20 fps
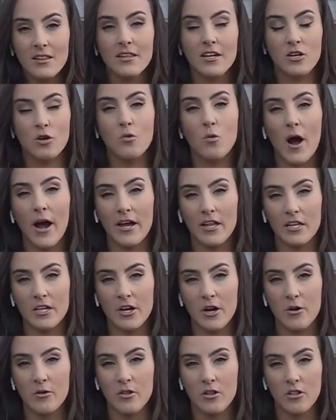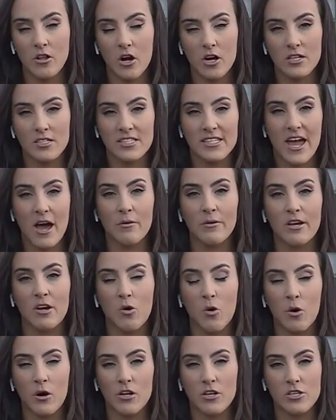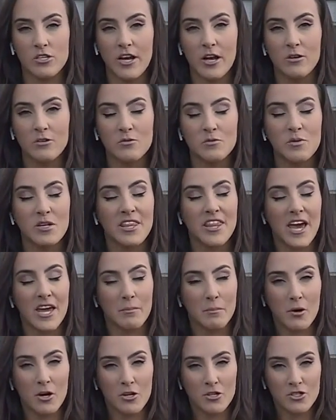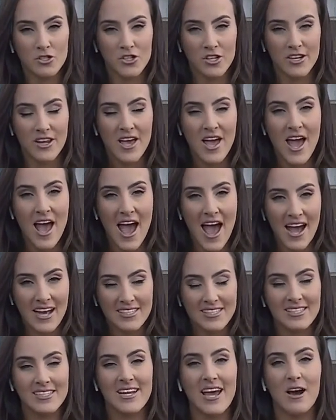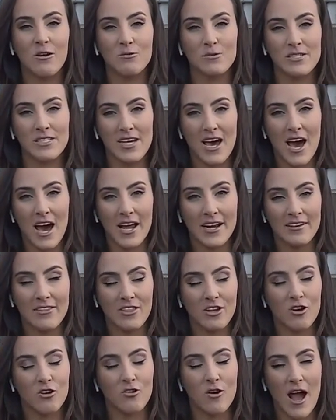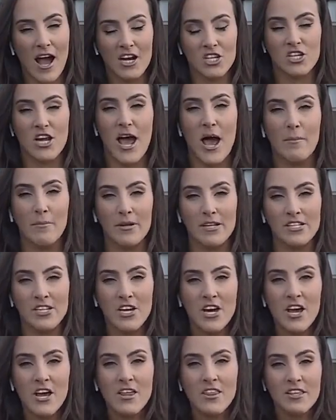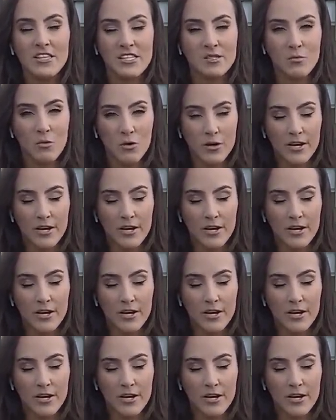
a little while ago, the Laurens County coroner tells me that person has now died. The crash happened this